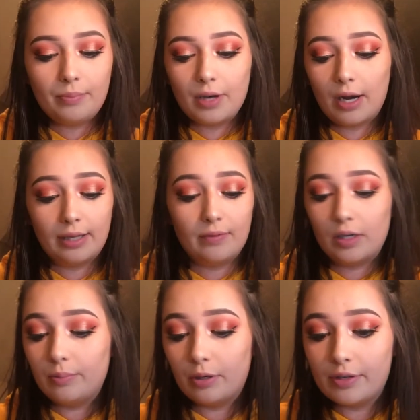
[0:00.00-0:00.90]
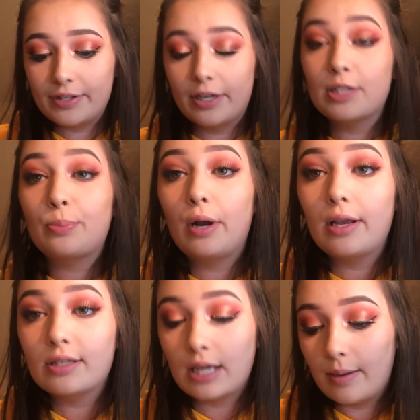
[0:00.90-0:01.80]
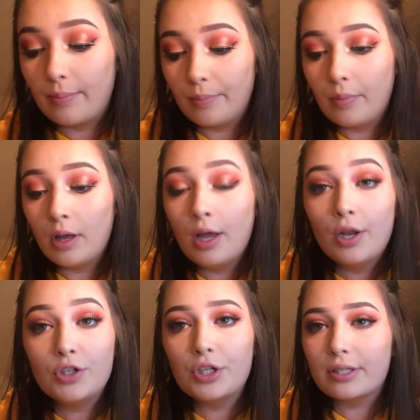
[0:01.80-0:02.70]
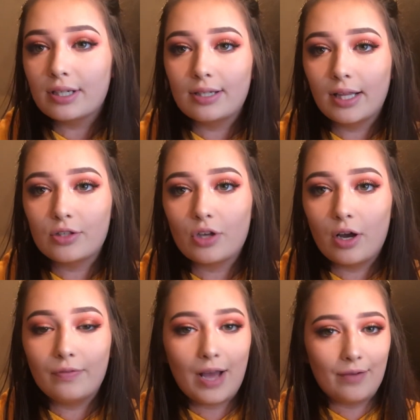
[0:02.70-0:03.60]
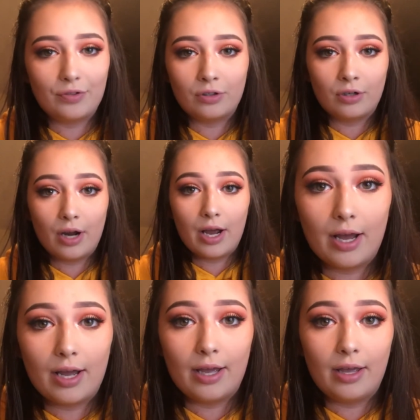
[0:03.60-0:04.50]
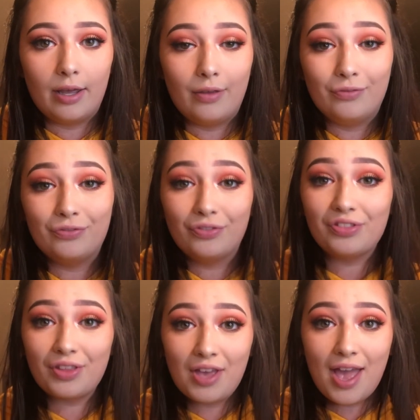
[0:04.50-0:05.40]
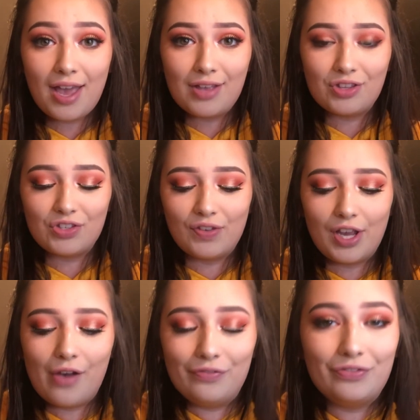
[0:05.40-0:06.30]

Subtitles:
Not even gonna put on setting spray, because I'm just gonna take this off after I end this video.